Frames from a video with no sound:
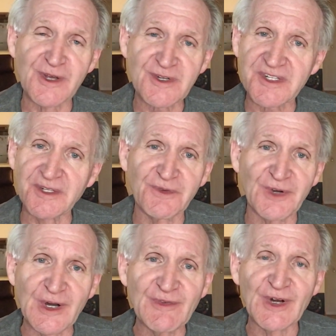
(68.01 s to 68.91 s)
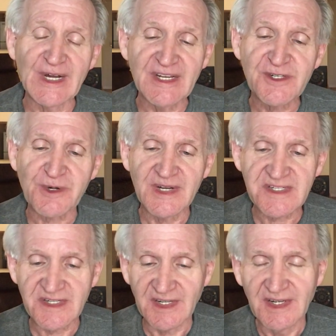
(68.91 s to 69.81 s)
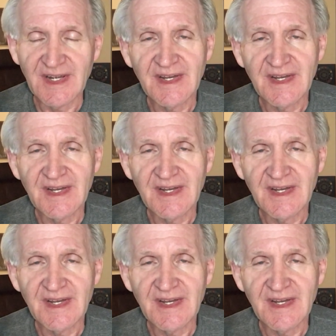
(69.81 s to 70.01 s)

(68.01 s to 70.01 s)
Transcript: they're still very, very interesting.